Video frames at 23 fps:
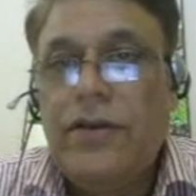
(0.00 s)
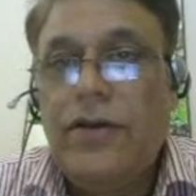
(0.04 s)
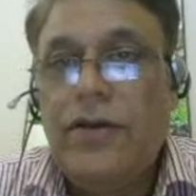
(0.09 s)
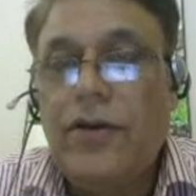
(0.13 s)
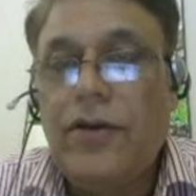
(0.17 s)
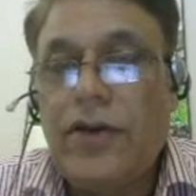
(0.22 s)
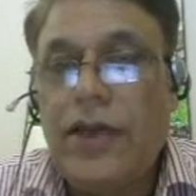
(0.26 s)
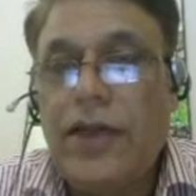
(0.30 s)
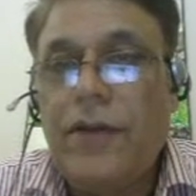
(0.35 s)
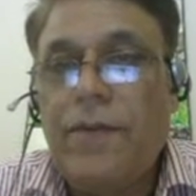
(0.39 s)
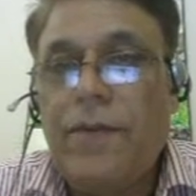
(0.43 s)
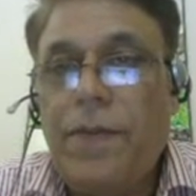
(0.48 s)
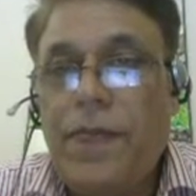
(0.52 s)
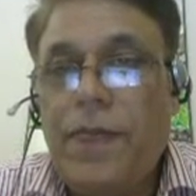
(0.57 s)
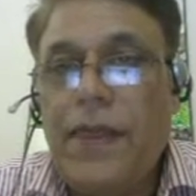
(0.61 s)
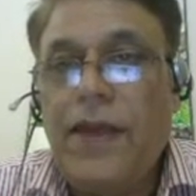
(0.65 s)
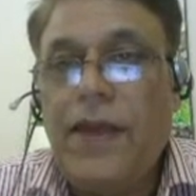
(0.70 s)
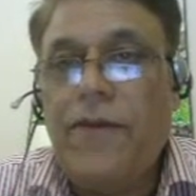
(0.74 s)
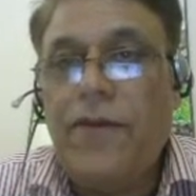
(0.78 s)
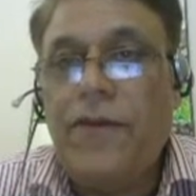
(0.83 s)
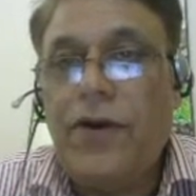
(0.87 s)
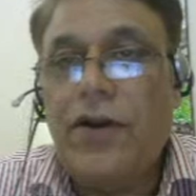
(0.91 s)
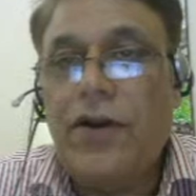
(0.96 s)
Okay,
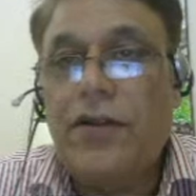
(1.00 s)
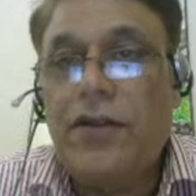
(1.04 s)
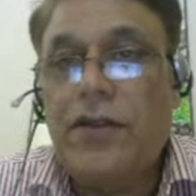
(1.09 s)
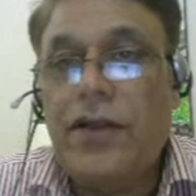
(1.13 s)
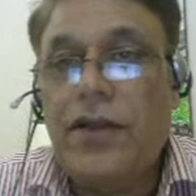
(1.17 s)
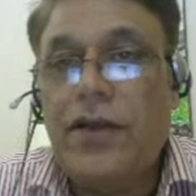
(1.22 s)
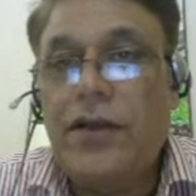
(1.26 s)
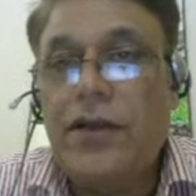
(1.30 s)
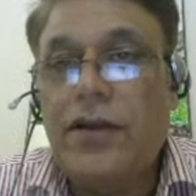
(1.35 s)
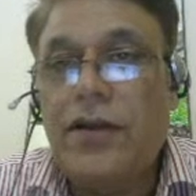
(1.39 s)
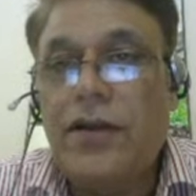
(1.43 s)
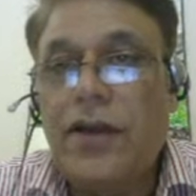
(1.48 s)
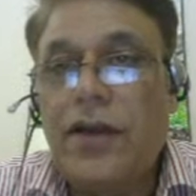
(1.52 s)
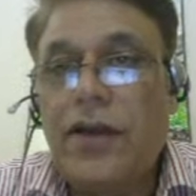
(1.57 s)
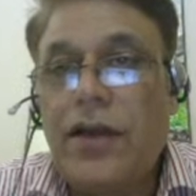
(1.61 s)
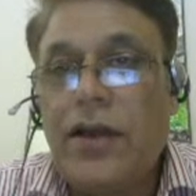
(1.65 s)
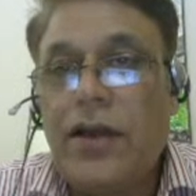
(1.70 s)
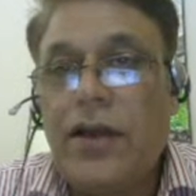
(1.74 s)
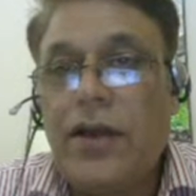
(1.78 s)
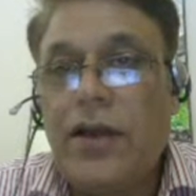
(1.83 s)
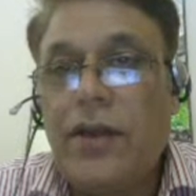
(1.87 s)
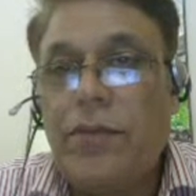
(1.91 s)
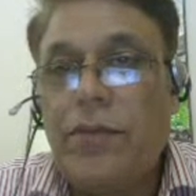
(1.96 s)
they want
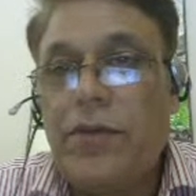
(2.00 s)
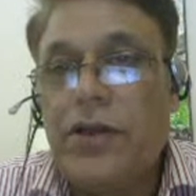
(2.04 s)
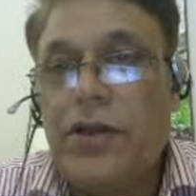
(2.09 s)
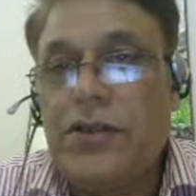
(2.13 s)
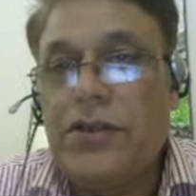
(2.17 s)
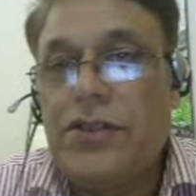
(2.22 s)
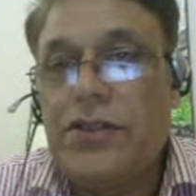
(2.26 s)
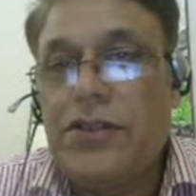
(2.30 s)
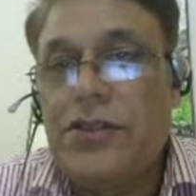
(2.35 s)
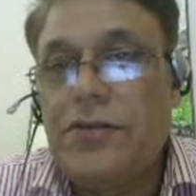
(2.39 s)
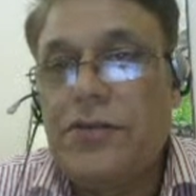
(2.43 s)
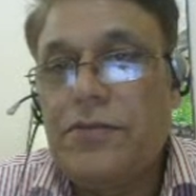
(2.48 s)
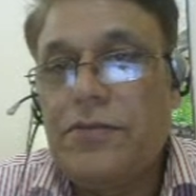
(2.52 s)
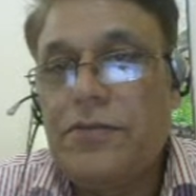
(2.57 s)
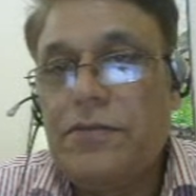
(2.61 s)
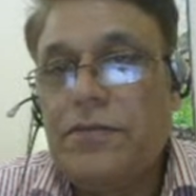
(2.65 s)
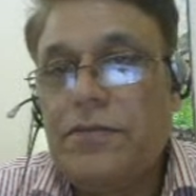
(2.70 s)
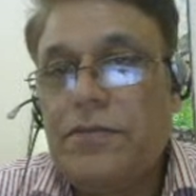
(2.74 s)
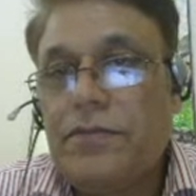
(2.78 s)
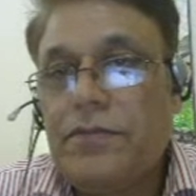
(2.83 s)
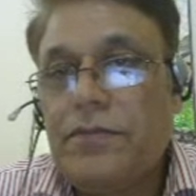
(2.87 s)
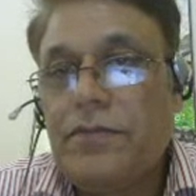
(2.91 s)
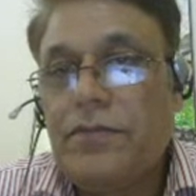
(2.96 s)
their image.
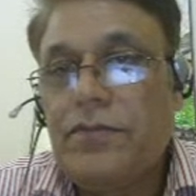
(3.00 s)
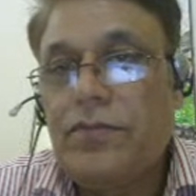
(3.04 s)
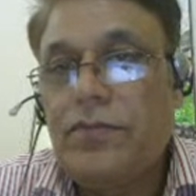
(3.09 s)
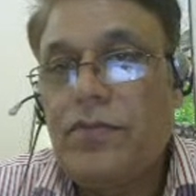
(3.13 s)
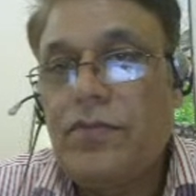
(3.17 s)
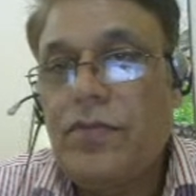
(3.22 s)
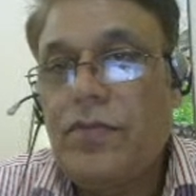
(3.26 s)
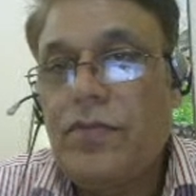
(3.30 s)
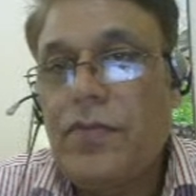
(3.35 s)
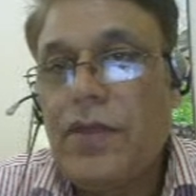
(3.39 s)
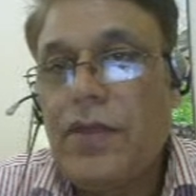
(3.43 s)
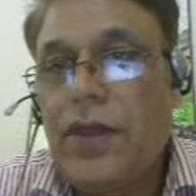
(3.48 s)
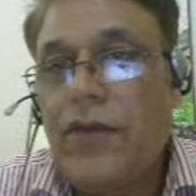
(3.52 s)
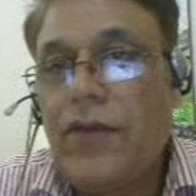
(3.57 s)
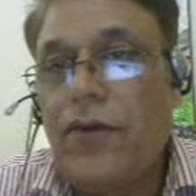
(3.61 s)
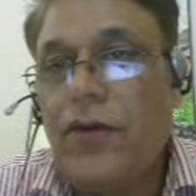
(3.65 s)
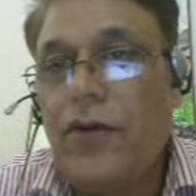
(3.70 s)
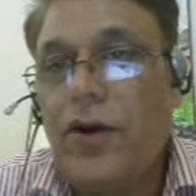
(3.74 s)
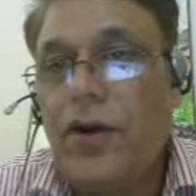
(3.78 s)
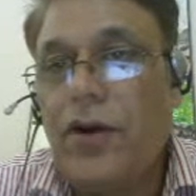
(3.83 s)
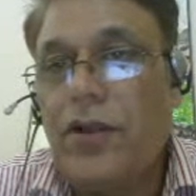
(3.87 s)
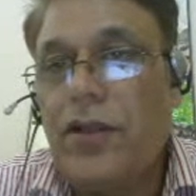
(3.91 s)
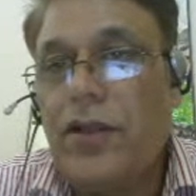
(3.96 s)
They
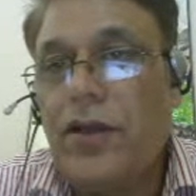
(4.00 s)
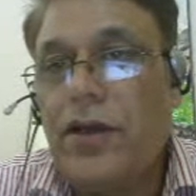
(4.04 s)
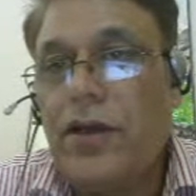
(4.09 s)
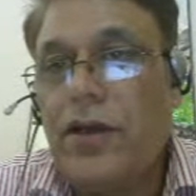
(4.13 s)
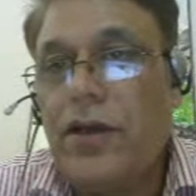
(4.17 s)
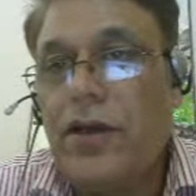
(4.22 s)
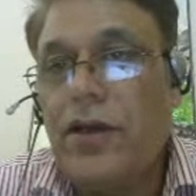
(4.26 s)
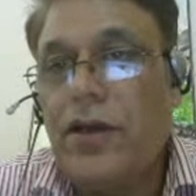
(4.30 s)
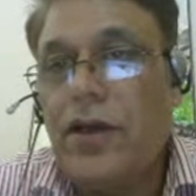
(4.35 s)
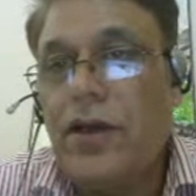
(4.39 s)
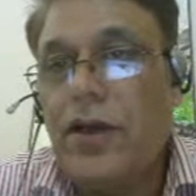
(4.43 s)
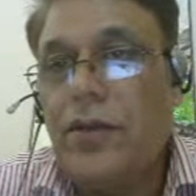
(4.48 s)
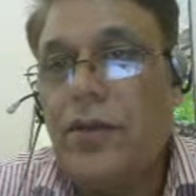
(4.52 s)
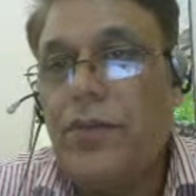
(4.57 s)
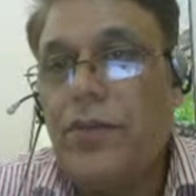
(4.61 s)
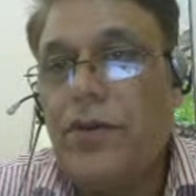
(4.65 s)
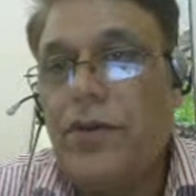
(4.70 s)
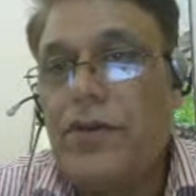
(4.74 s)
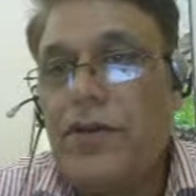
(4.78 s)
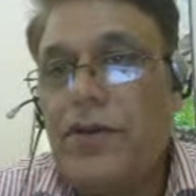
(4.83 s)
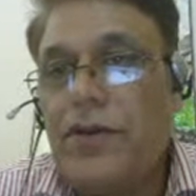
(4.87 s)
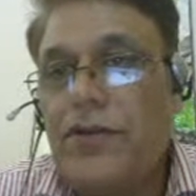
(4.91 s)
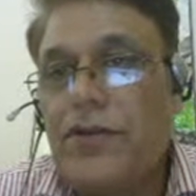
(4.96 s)
want their
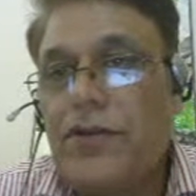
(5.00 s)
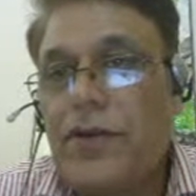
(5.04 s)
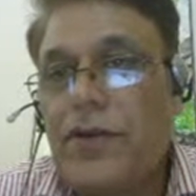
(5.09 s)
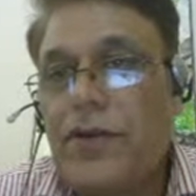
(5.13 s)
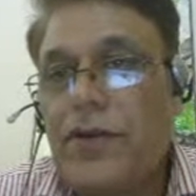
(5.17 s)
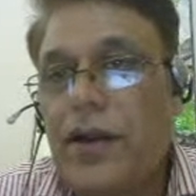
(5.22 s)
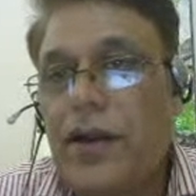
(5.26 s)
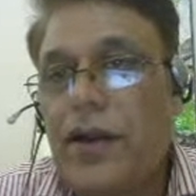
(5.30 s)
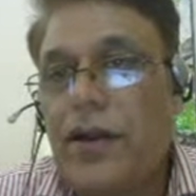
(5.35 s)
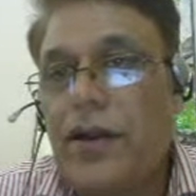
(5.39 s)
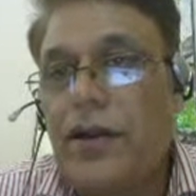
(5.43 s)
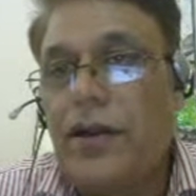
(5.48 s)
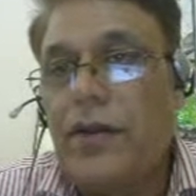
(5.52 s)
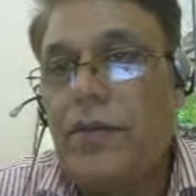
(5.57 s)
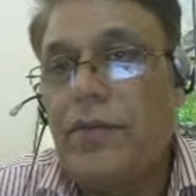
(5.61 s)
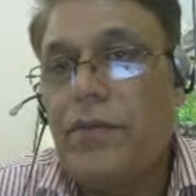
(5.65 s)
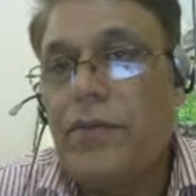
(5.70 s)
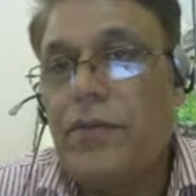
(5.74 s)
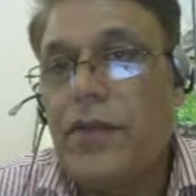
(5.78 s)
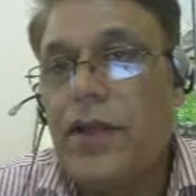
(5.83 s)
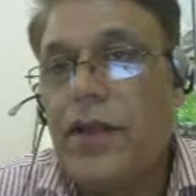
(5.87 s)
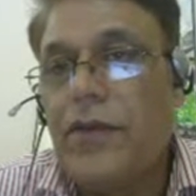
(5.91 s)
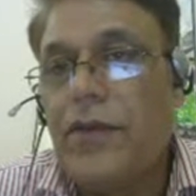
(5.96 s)
business standing.
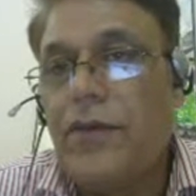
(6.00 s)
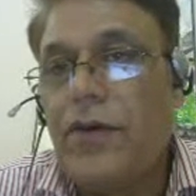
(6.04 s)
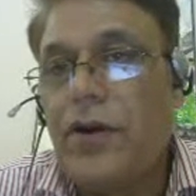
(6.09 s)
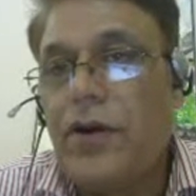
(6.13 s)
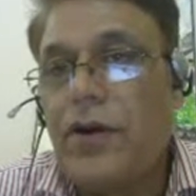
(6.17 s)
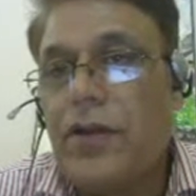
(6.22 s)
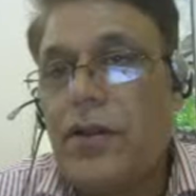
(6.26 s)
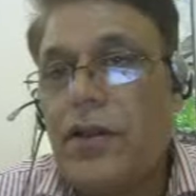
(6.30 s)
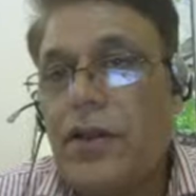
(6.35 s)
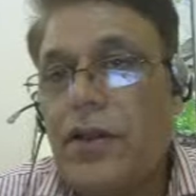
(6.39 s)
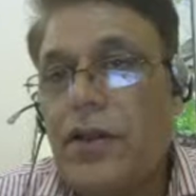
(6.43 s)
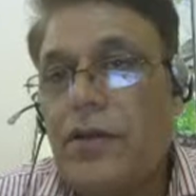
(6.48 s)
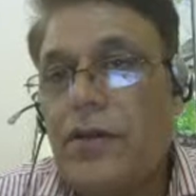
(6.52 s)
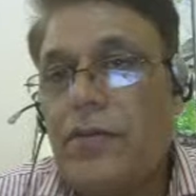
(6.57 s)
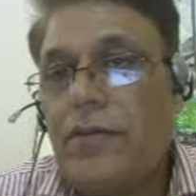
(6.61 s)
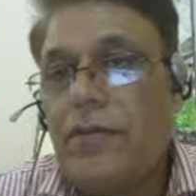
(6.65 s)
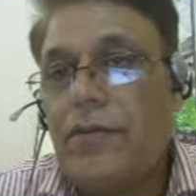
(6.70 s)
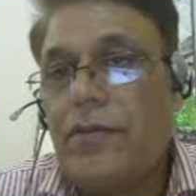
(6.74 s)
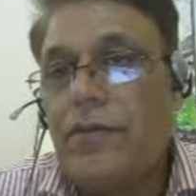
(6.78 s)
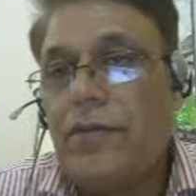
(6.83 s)
They want their